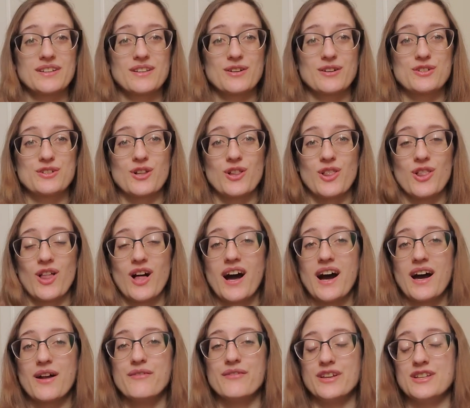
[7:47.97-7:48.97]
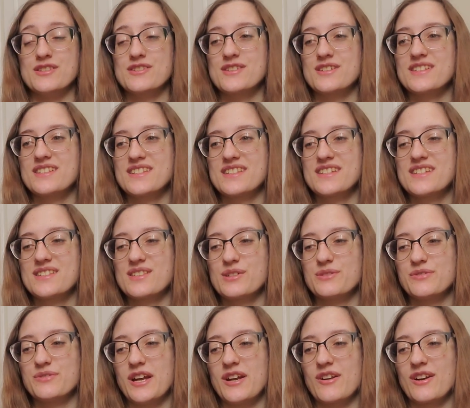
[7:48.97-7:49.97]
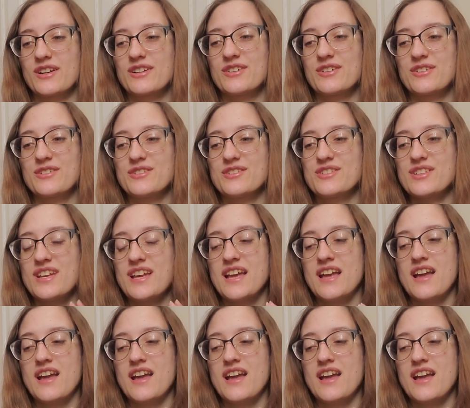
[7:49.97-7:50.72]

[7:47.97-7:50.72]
There's a lot of instances of characters